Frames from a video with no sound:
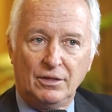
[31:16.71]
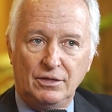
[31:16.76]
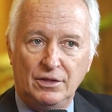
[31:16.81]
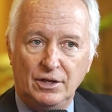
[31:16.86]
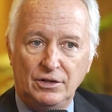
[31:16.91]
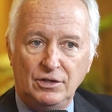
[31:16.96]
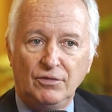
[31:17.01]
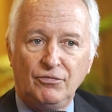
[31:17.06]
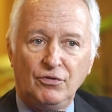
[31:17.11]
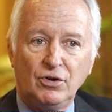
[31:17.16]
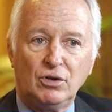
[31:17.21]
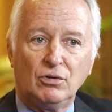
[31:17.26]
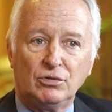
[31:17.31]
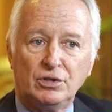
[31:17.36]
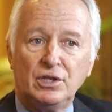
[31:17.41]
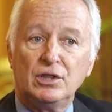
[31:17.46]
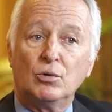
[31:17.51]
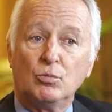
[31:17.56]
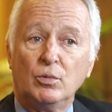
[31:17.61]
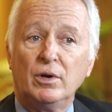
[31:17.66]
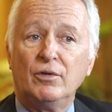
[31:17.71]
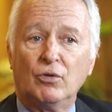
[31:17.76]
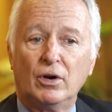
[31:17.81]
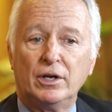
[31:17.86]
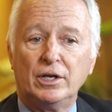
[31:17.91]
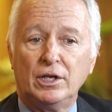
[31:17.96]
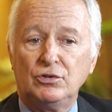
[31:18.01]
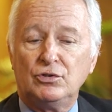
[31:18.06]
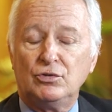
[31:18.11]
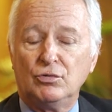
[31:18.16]
The difficulty that we've
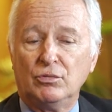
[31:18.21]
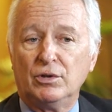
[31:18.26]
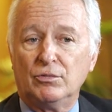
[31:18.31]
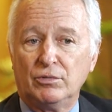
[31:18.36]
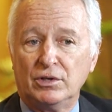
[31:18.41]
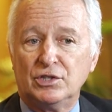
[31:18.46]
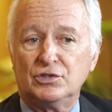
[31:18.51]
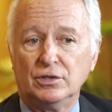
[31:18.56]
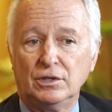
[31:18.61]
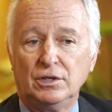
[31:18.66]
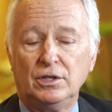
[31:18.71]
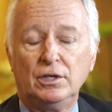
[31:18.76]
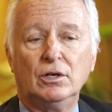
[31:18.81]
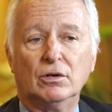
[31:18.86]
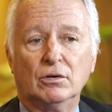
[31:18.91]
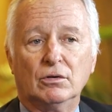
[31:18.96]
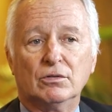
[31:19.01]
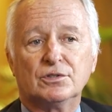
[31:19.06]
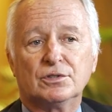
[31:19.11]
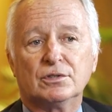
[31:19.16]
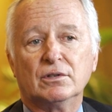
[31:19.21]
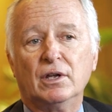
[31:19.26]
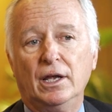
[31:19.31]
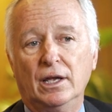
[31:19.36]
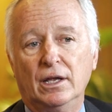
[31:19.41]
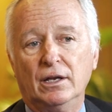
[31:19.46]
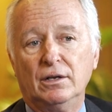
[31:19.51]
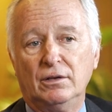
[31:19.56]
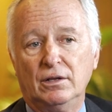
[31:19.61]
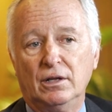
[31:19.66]
run into in recent years,
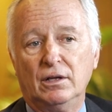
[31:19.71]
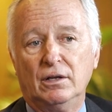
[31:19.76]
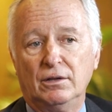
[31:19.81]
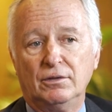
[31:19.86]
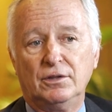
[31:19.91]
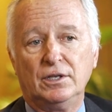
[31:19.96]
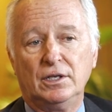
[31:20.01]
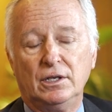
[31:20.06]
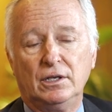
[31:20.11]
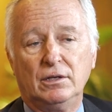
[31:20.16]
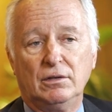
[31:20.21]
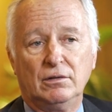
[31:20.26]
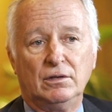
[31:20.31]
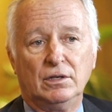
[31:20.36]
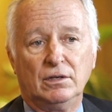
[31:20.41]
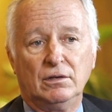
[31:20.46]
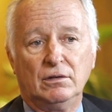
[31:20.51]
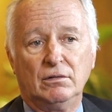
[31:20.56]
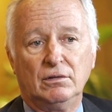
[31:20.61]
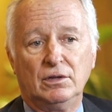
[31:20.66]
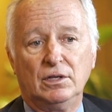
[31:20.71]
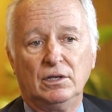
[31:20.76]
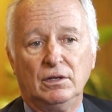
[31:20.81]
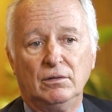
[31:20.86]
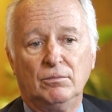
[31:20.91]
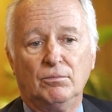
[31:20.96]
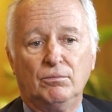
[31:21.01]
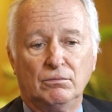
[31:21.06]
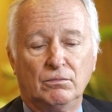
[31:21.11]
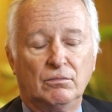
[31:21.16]
and
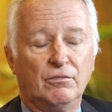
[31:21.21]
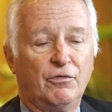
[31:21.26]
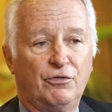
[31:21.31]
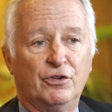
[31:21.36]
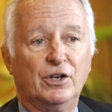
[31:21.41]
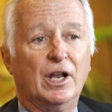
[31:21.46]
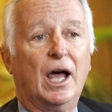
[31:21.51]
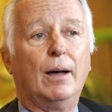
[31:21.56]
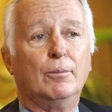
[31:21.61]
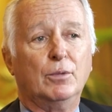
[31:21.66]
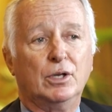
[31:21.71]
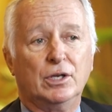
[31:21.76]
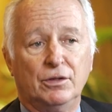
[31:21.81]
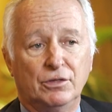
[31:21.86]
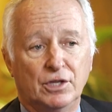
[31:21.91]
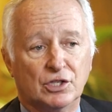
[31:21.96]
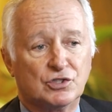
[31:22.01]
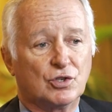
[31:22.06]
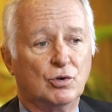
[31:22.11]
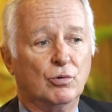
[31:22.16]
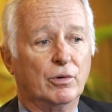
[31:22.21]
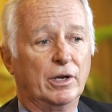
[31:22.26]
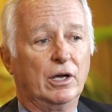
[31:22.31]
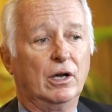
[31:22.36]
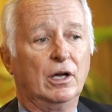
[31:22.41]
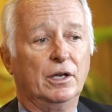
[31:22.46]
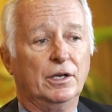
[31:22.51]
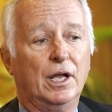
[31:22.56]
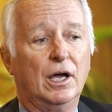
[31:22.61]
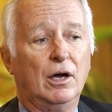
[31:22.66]
the phenomenon that's going
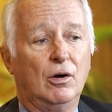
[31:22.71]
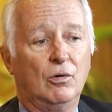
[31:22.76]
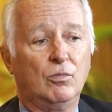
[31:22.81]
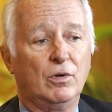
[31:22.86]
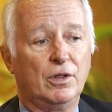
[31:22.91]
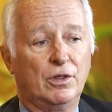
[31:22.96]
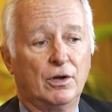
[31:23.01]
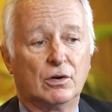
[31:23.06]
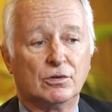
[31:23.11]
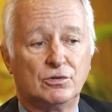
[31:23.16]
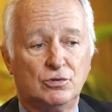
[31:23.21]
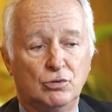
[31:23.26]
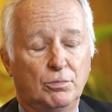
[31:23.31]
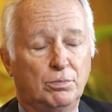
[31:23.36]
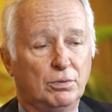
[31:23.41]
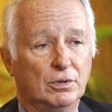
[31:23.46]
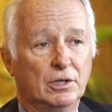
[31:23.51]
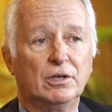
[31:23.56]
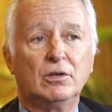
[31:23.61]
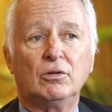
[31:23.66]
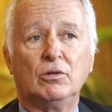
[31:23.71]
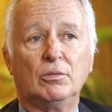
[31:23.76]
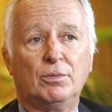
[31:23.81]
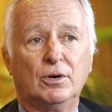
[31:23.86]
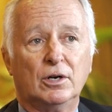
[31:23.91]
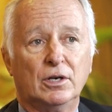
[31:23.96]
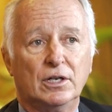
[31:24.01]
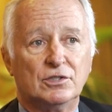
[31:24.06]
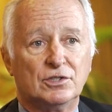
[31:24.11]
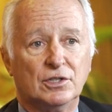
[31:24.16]
on now with our two political
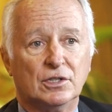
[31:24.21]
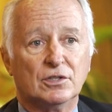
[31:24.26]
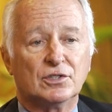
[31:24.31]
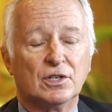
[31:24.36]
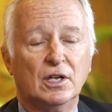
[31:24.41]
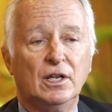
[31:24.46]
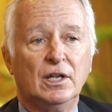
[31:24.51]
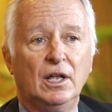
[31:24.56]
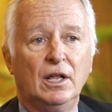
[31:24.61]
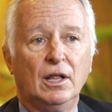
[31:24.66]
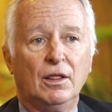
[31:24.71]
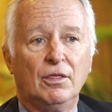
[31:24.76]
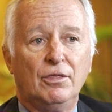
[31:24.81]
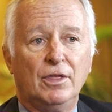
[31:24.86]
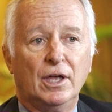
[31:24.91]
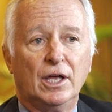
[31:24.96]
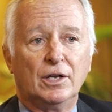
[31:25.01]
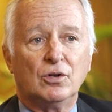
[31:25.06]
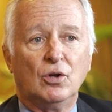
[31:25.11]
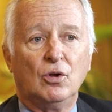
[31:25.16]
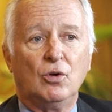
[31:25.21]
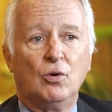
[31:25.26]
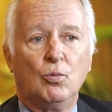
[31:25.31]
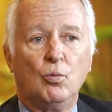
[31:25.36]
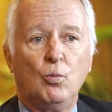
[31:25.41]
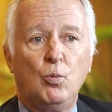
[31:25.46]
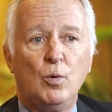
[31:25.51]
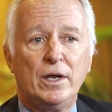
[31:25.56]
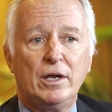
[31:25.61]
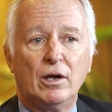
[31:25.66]
parties, is that
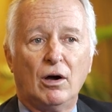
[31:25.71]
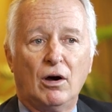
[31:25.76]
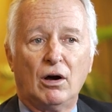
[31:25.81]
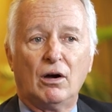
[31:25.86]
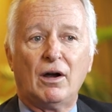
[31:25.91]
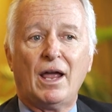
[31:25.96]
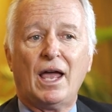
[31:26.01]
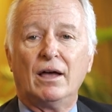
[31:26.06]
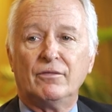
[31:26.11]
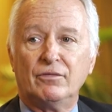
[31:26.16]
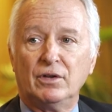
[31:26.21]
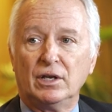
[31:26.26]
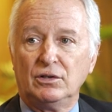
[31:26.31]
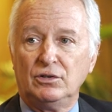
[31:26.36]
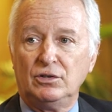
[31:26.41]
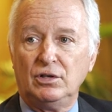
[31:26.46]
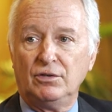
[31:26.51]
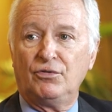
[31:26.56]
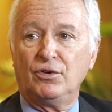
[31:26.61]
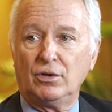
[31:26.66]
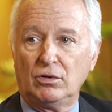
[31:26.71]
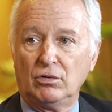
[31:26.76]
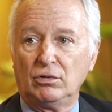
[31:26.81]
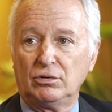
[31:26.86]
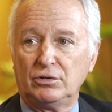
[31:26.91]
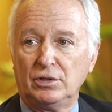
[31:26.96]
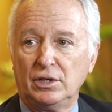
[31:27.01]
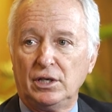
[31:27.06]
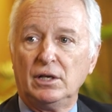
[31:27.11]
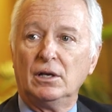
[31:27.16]
we are having
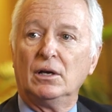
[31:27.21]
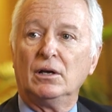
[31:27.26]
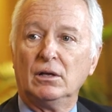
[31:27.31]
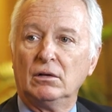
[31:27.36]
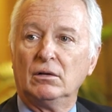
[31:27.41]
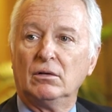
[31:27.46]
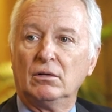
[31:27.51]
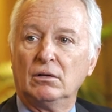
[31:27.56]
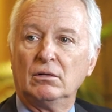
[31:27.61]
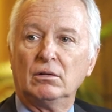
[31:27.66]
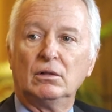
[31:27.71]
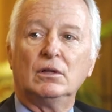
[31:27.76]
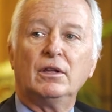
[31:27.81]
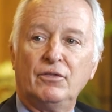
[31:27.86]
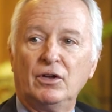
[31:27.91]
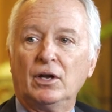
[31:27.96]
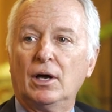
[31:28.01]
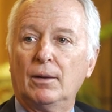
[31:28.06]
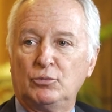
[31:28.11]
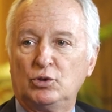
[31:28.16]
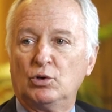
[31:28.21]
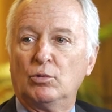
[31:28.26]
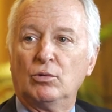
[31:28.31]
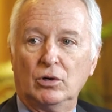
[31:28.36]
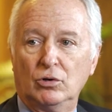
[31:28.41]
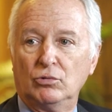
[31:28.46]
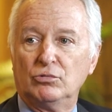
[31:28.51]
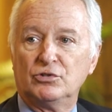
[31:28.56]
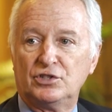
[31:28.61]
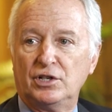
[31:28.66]
difficulty living up to
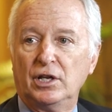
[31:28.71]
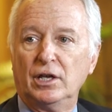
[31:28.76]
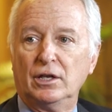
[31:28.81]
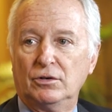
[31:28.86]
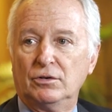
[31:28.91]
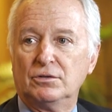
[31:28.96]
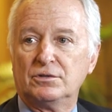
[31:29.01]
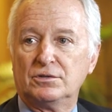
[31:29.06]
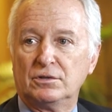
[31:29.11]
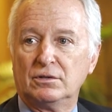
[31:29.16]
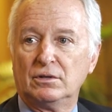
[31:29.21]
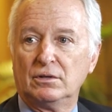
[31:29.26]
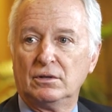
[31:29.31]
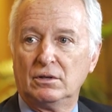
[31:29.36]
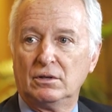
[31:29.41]
our own standards.